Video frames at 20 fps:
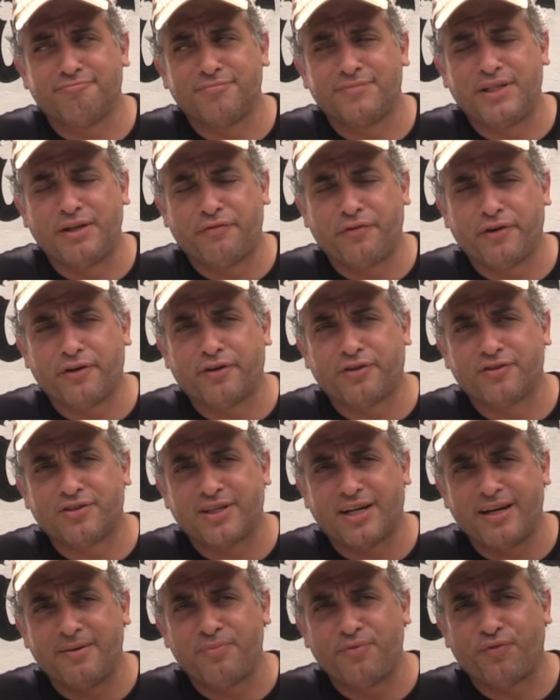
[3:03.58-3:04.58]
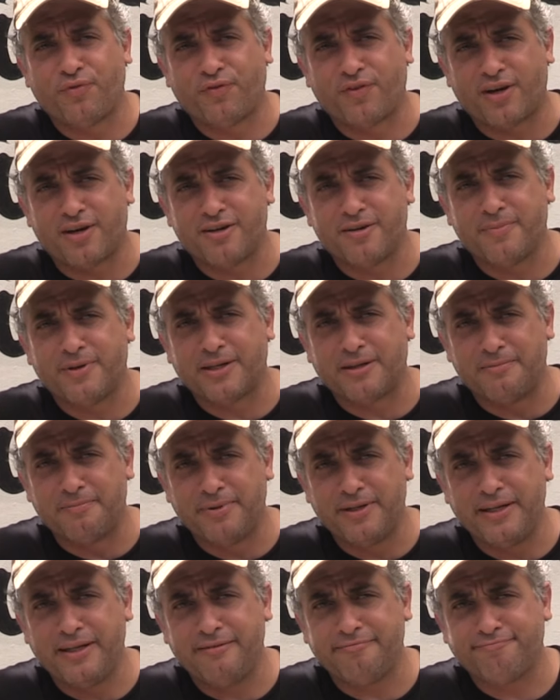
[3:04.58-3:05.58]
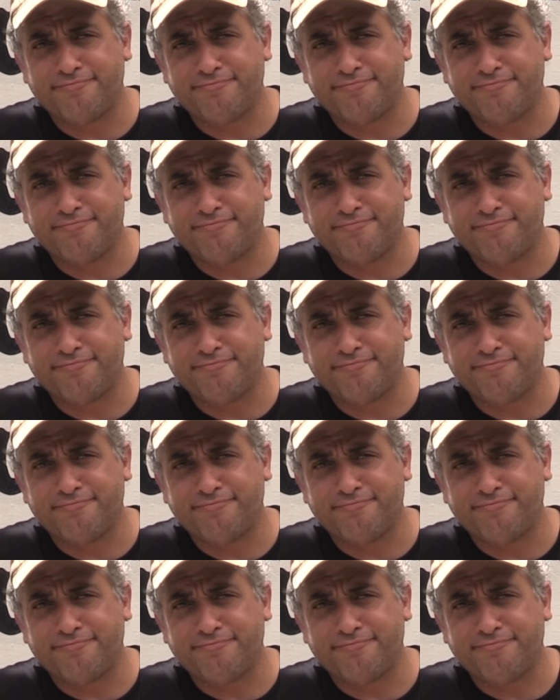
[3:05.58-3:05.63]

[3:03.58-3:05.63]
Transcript: difficult time to start up a company.